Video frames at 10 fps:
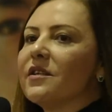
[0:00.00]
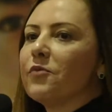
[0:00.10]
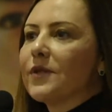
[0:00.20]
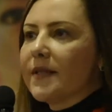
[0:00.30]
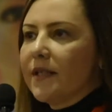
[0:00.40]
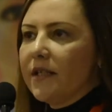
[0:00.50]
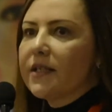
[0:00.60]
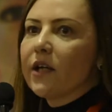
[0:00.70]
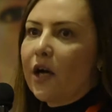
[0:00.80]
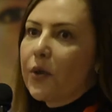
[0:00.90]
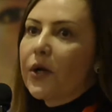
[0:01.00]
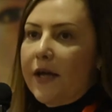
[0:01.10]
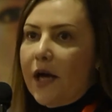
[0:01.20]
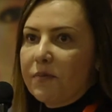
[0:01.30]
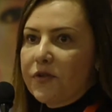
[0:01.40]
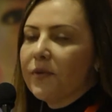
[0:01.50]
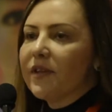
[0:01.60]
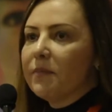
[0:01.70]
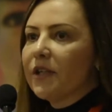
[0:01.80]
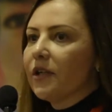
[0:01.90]
in Brasilia, our capital, in
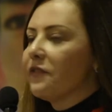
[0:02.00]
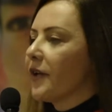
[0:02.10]
the middle of the